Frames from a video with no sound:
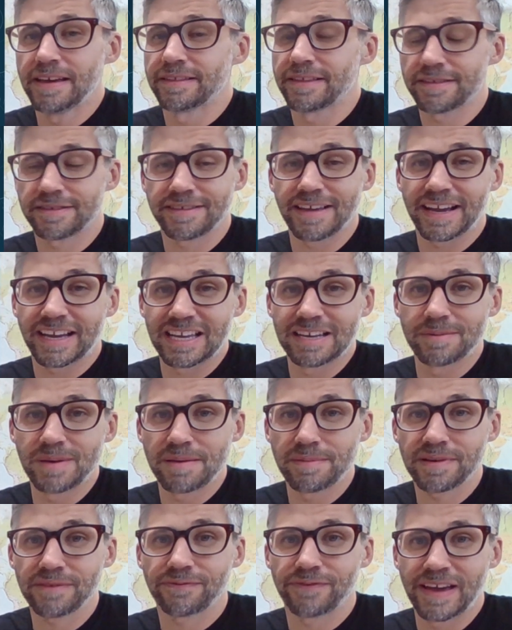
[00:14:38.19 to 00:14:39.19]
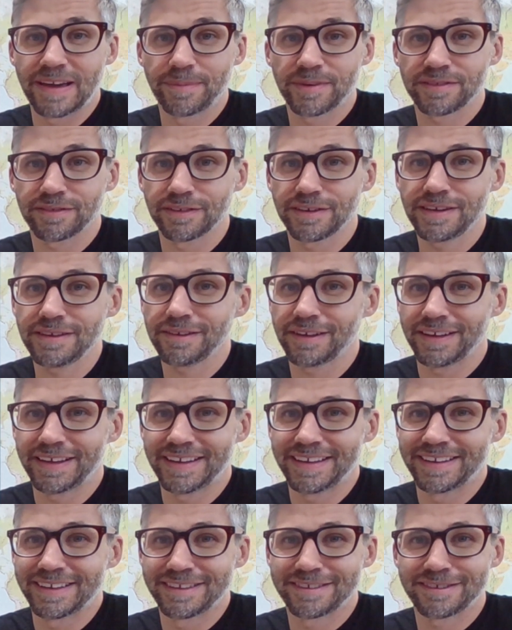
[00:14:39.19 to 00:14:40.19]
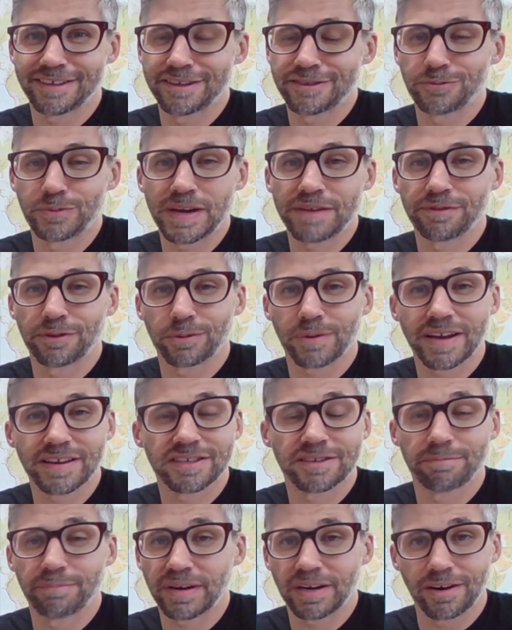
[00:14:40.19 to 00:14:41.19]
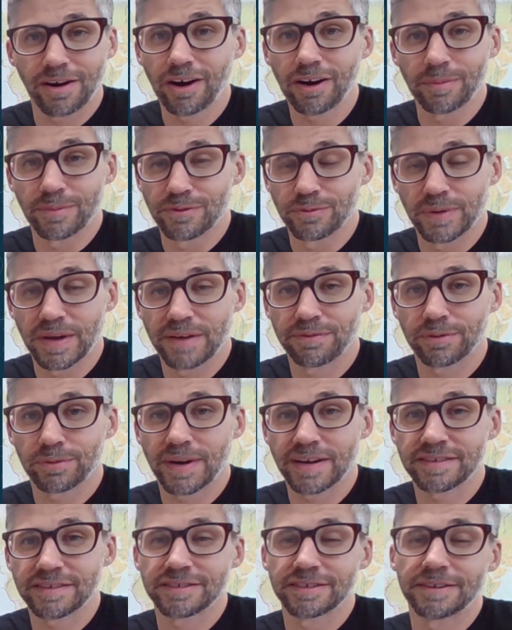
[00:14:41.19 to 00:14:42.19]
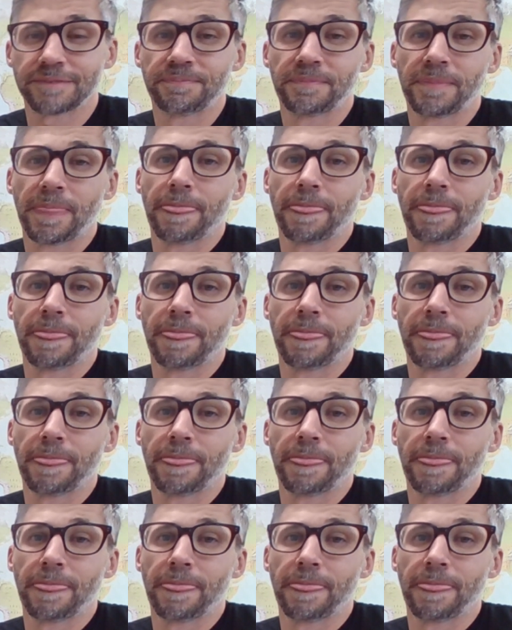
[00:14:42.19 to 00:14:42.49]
The Second Amendment famously says we have the right to bear arms. We have the right to